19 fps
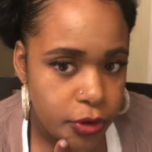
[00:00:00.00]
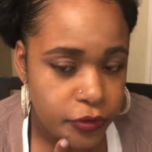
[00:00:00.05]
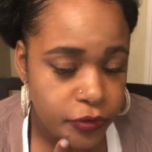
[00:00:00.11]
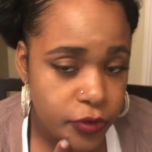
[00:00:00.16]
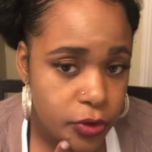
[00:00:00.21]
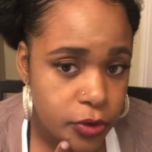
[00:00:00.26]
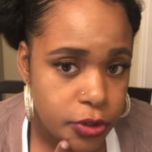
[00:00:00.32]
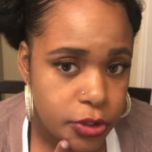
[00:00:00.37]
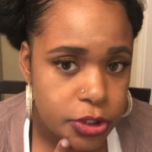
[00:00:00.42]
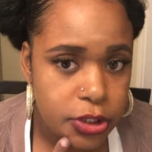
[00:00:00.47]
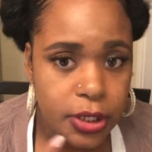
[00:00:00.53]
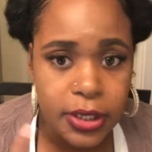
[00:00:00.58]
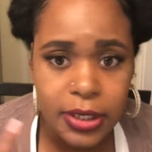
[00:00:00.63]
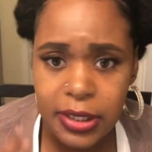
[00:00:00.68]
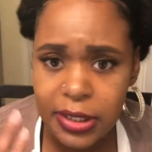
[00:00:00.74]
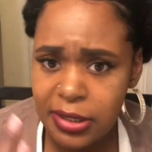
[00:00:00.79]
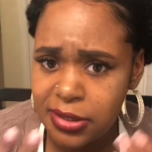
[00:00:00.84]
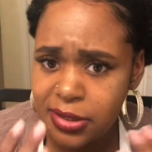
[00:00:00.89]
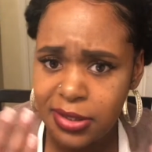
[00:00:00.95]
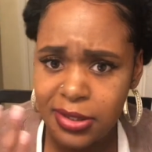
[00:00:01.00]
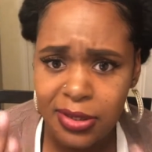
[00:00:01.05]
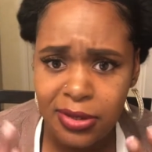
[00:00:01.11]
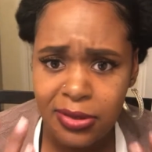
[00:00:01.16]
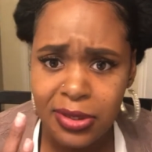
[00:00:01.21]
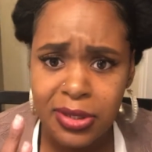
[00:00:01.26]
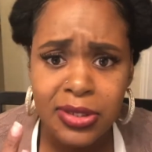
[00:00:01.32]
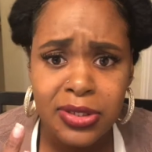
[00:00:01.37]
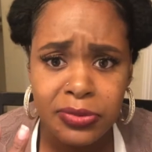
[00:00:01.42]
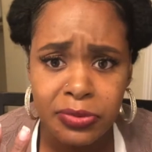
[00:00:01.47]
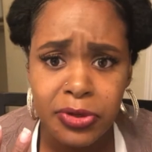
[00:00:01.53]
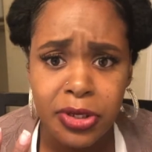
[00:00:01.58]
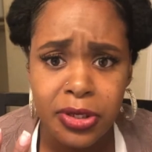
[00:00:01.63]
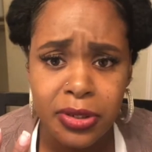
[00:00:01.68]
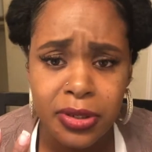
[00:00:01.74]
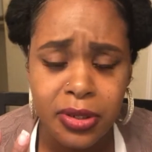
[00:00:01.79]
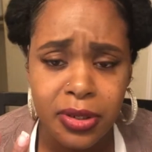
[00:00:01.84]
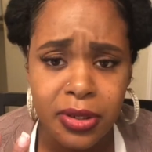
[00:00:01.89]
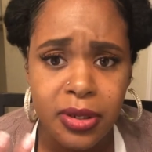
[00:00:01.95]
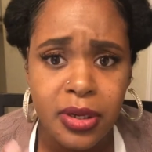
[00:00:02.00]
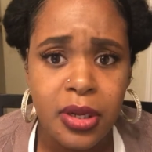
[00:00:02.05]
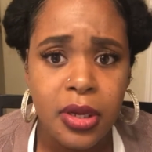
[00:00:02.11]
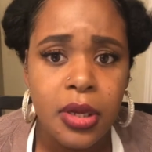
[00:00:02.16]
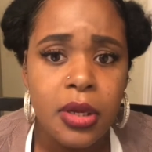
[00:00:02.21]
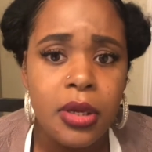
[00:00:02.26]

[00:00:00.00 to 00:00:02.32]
and flourishing, and it still looks good,